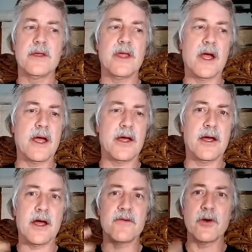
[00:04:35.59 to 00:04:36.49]

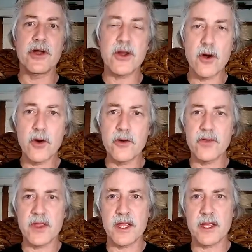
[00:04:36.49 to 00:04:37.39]
I've already heard
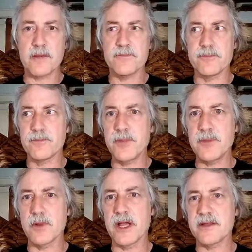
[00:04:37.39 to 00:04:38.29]
that
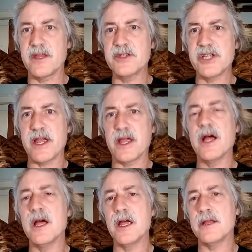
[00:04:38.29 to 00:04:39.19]
people like TJ
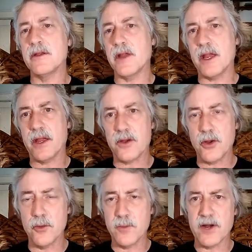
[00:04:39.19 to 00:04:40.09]
Hunt and
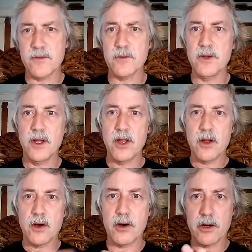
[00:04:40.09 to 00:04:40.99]
whomever
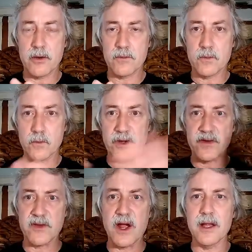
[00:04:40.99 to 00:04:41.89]
are
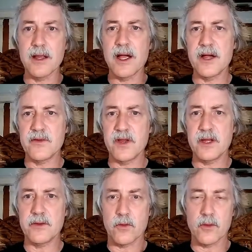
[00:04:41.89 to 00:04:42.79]

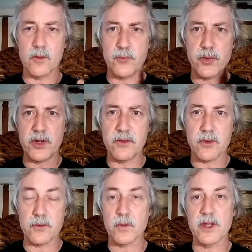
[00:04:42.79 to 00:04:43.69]
restylizing or putting
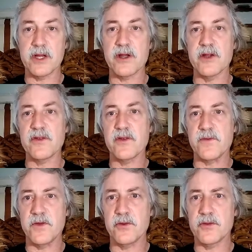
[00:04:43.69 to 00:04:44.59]
on really nice
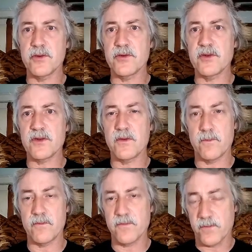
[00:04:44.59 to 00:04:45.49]
diffusers
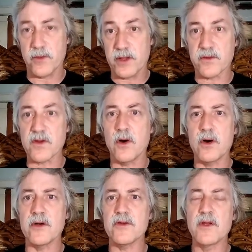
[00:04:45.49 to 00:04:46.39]
for these
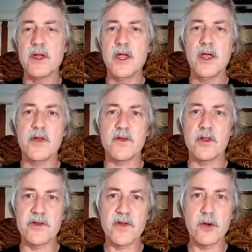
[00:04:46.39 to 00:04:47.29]
cars. So
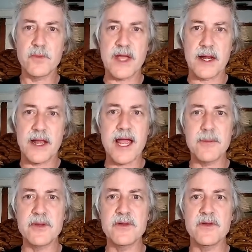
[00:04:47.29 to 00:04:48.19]
let's hope that
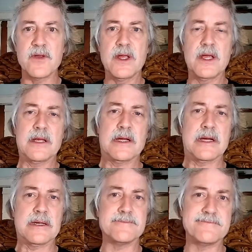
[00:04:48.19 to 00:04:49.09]
happens,
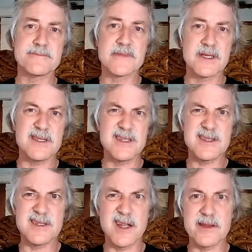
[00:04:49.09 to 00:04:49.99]
because
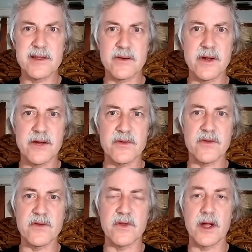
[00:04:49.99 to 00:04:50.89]
it's not the greatest
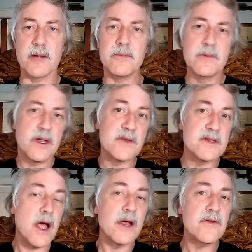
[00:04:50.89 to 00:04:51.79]
design. It's
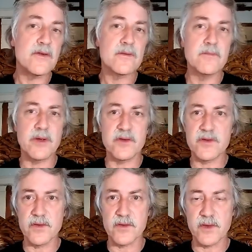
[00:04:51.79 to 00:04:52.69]
nice, but it's
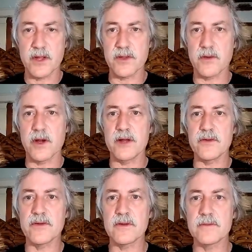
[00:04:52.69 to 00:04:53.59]
just not the
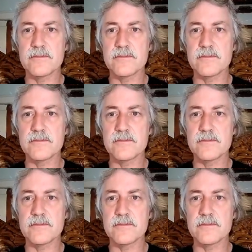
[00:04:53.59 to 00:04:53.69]
greatest.